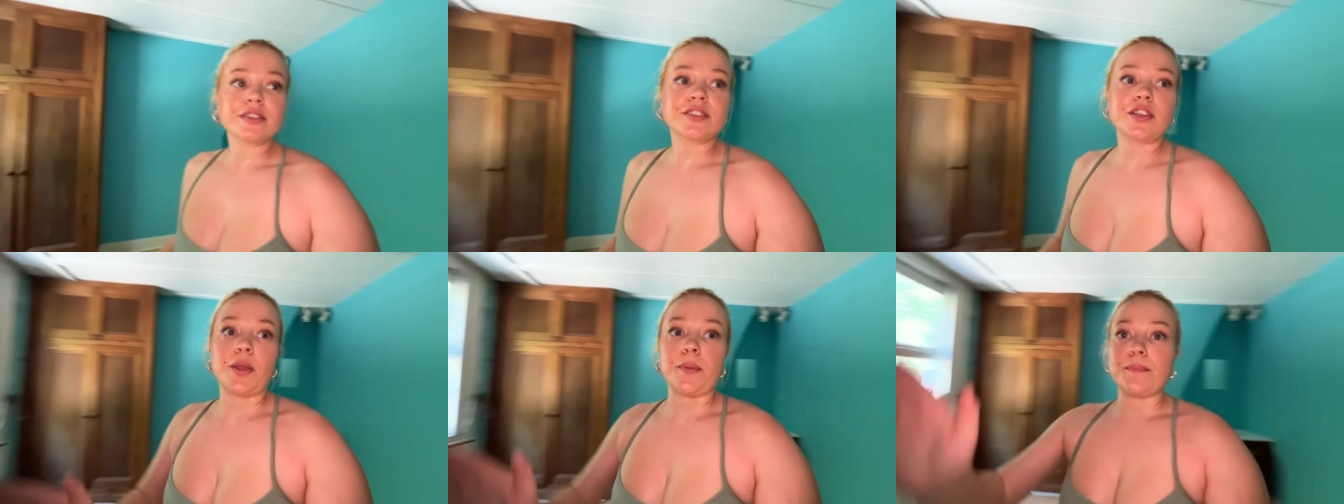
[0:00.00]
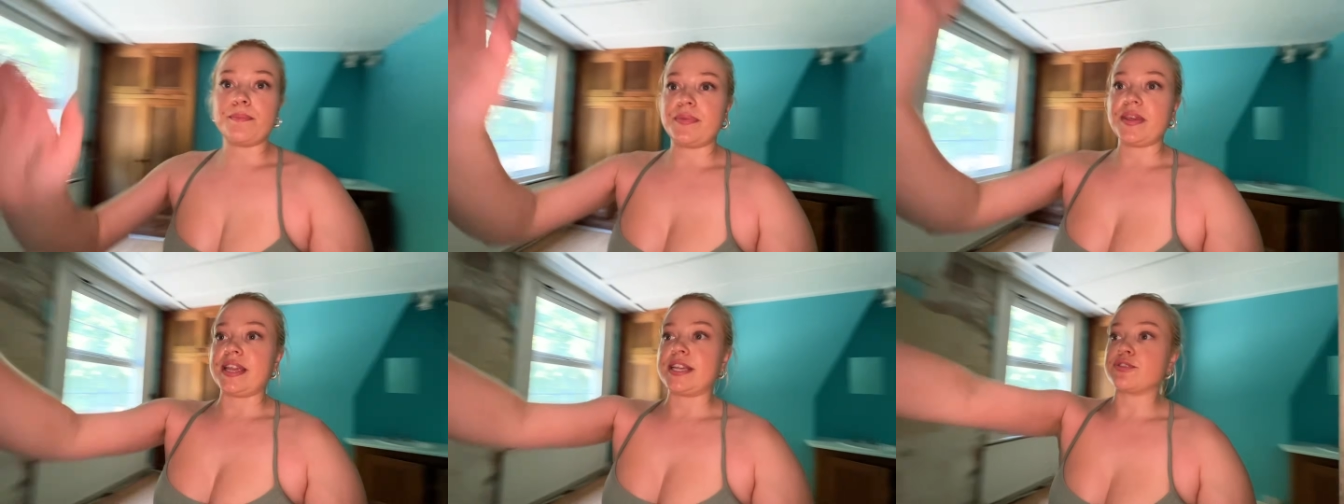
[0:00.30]

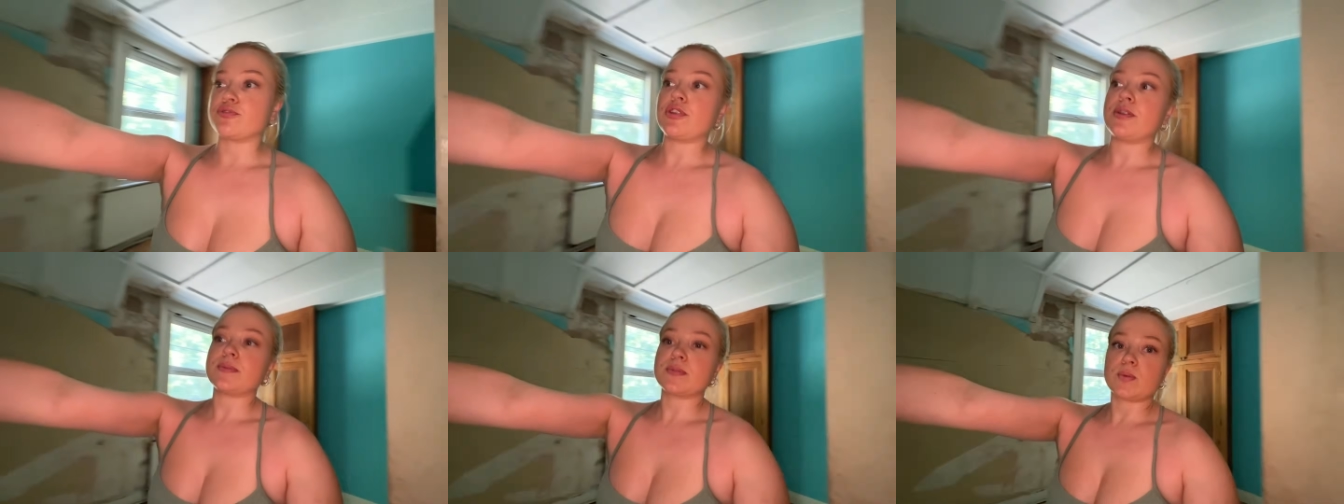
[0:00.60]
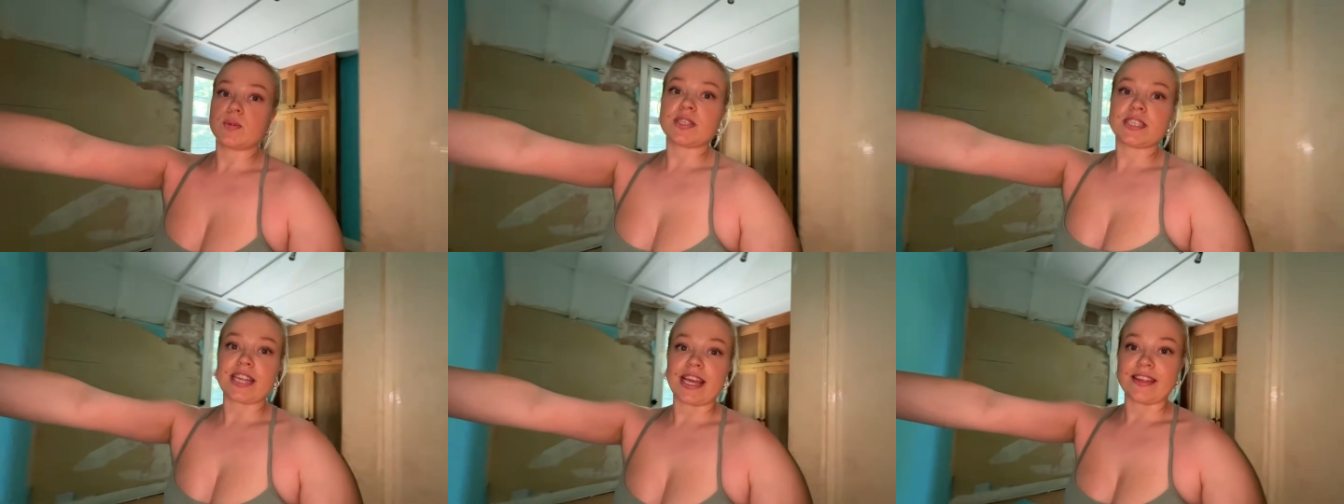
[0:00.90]
So these rooms
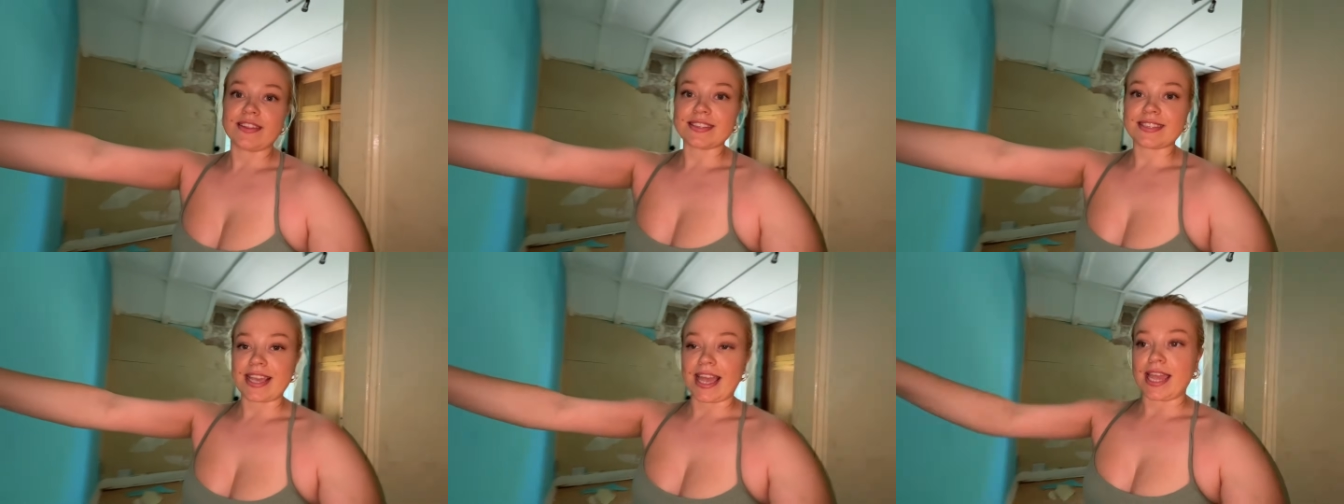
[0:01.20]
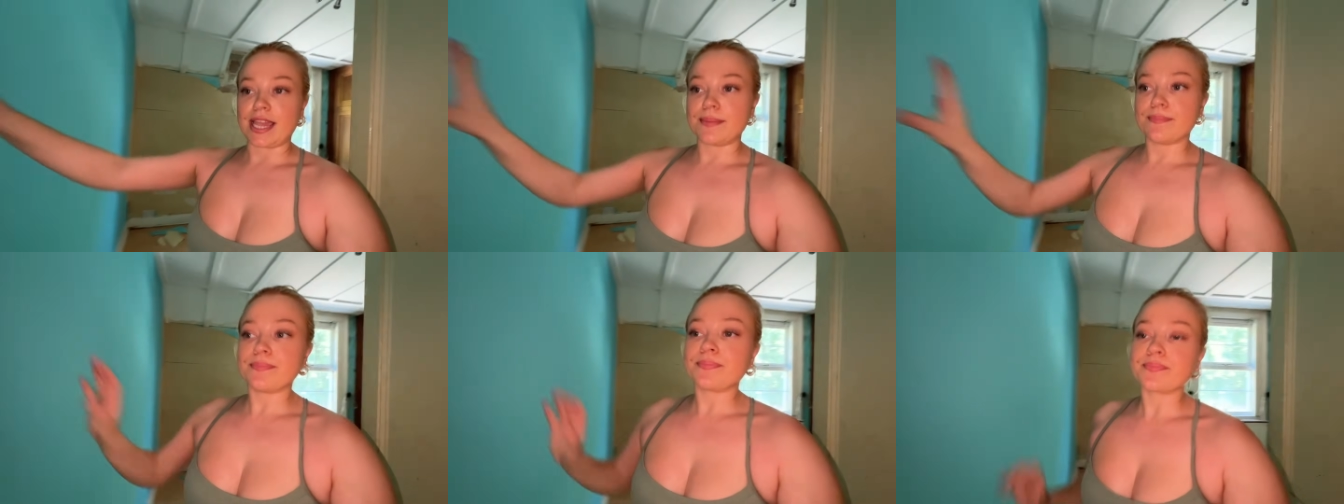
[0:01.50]
would stay the
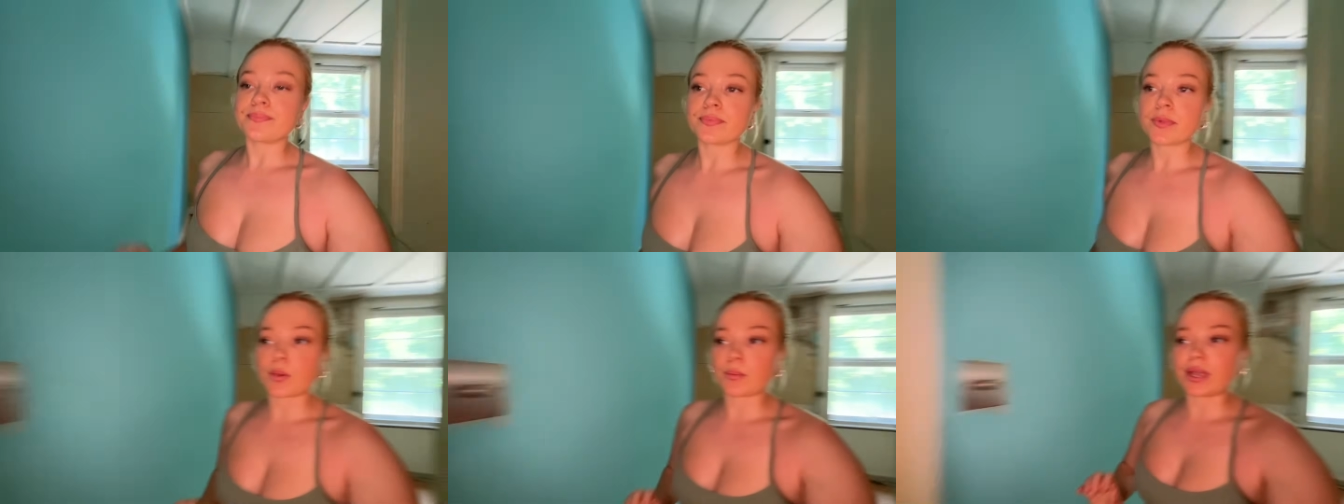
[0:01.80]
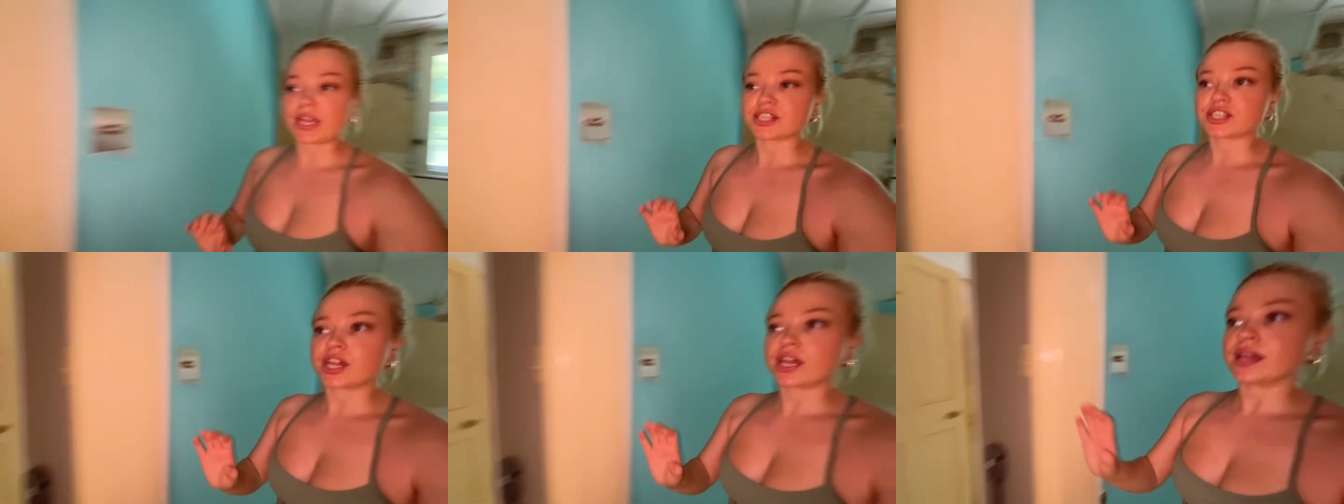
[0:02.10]
same,
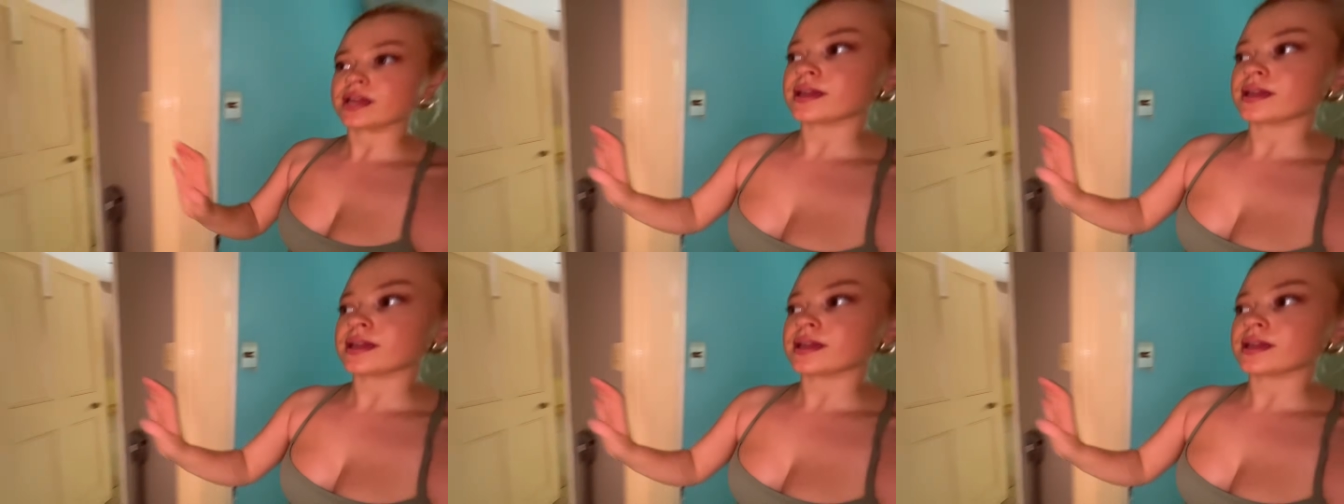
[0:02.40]
which